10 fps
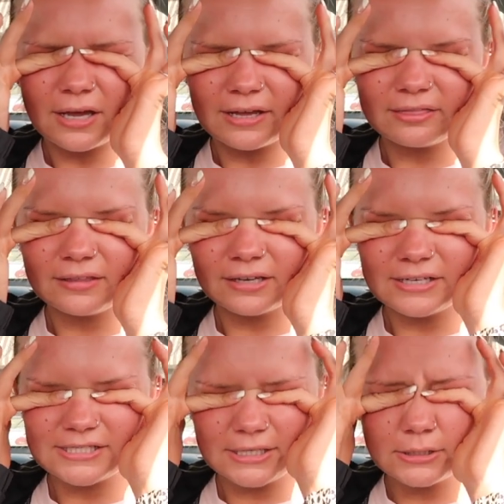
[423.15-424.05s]
I think
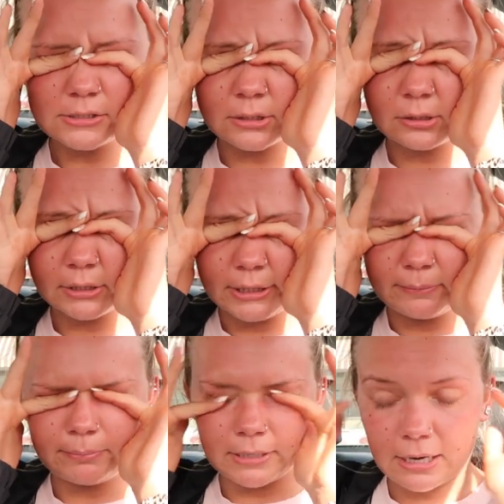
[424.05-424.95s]
I said this
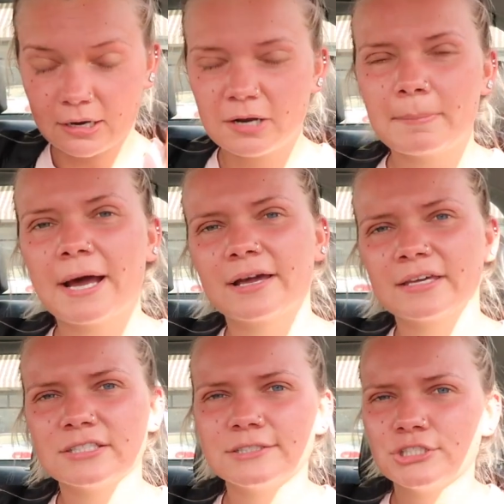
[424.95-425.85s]
earlier, but I got a
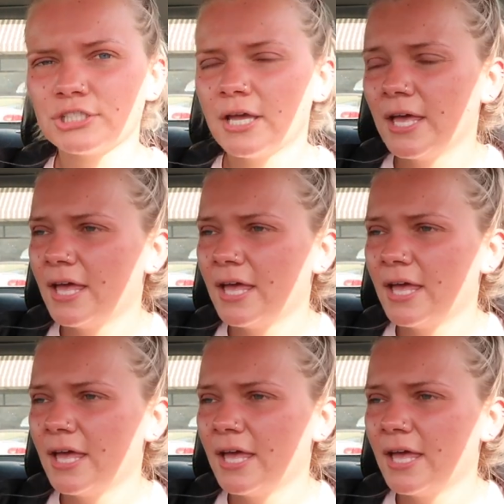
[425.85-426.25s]
package